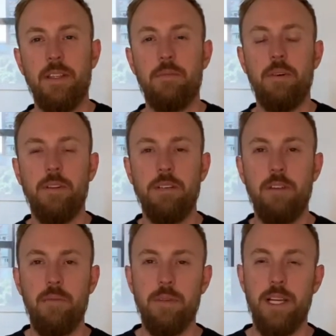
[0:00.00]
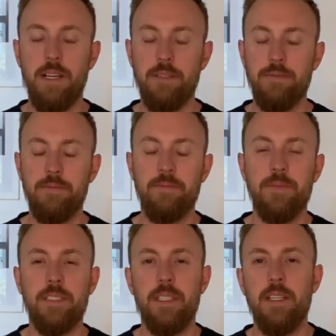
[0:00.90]
the body rub down,
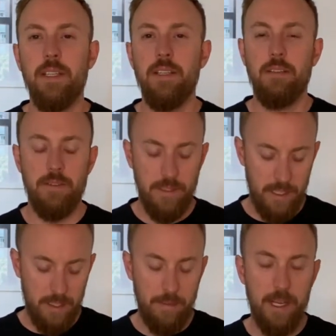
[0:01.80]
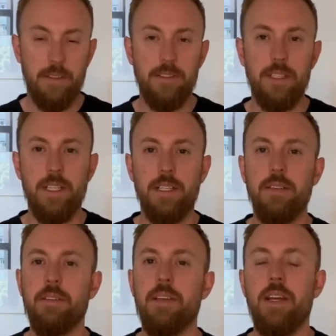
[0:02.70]
we've done the bouncing,
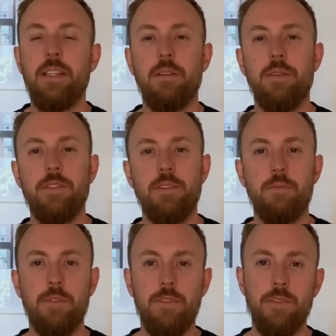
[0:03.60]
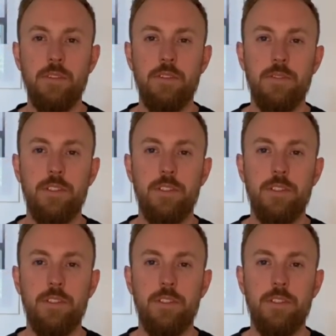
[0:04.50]
and then we've just moved all of the